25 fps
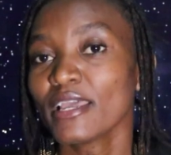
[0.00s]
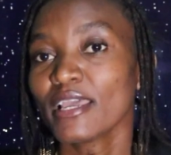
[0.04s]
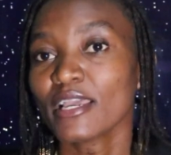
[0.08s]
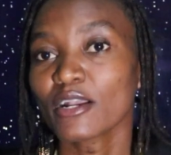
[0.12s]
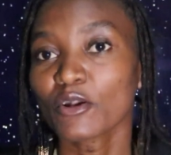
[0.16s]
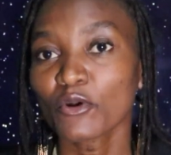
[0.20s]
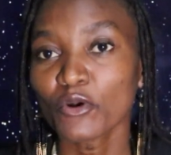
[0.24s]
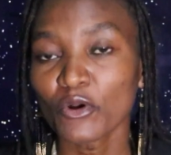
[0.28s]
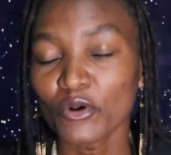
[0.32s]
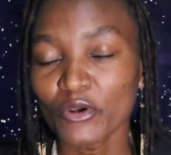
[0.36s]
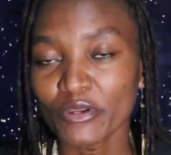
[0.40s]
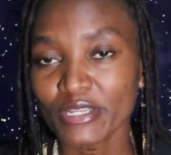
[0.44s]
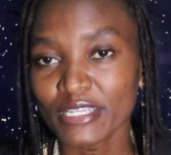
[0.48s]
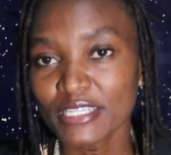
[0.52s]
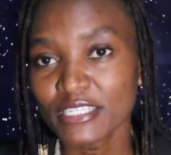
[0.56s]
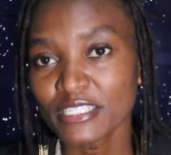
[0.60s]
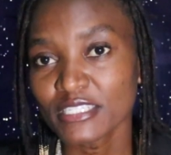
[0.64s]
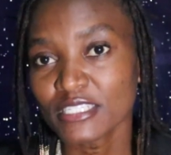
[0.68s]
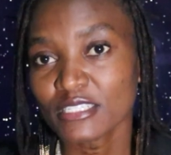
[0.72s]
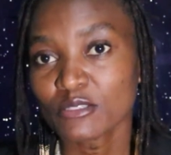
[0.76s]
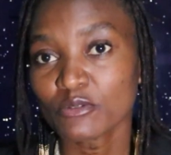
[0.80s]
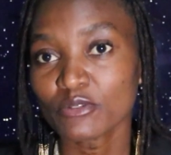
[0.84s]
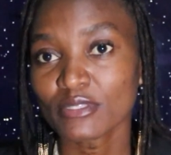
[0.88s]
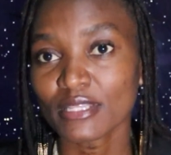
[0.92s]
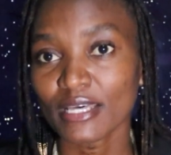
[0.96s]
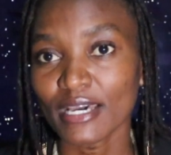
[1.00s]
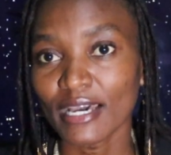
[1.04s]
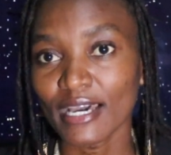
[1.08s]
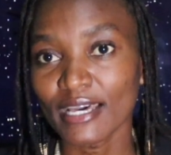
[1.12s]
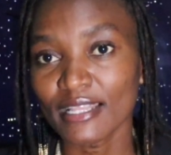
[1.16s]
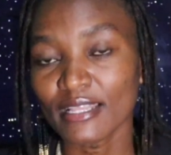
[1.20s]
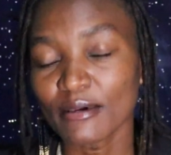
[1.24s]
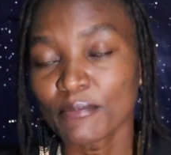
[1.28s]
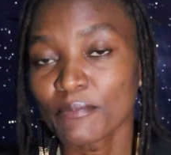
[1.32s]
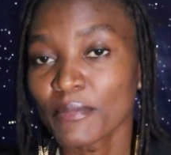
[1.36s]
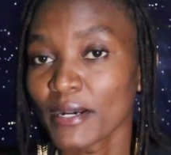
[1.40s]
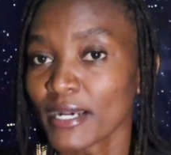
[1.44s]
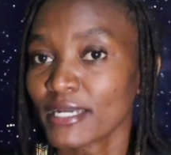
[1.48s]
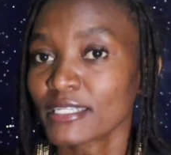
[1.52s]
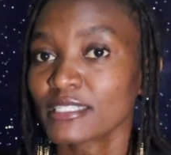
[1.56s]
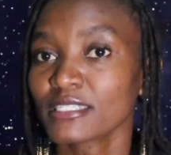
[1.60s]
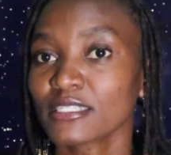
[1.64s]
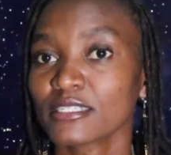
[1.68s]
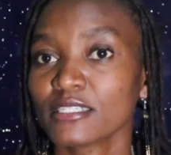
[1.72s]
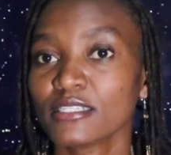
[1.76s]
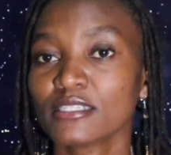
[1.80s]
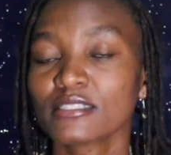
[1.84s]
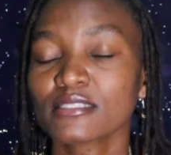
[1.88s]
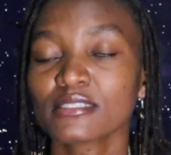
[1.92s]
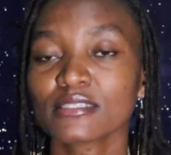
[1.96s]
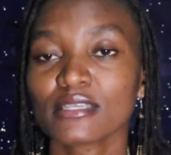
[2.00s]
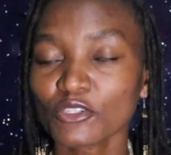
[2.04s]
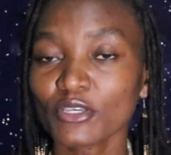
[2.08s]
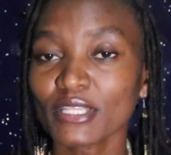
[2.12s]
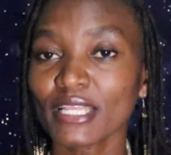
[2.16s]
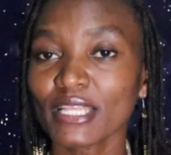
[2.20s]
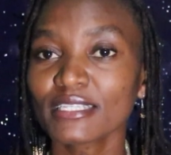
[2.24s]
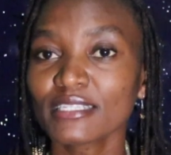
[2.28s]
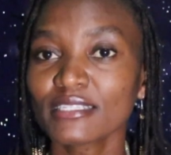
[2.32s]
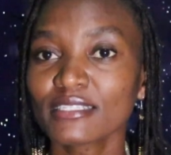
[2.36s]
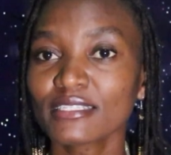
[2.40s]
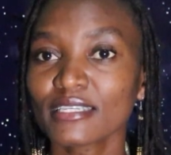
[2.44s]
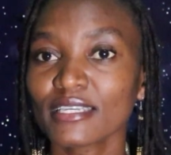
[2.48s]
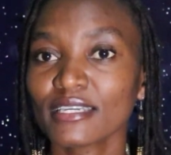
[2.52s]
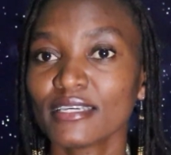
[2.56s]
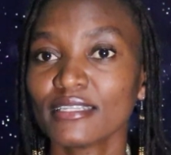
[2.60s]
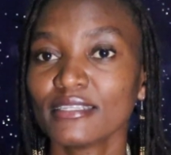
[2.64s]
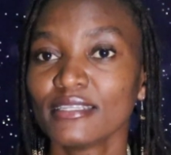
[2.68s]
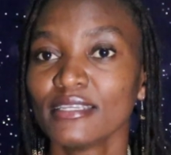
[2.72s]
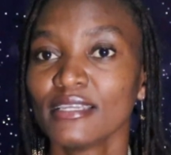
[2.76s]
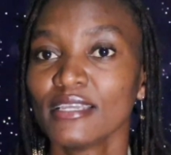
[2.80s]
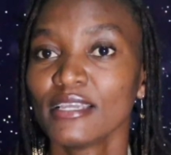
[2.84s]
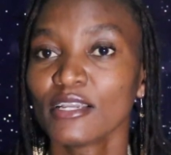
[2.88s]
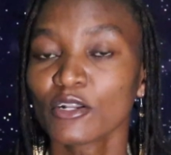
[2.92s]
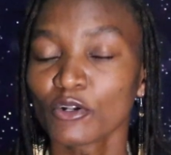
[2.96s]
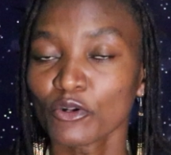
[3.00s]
a coalition with other parties so that it can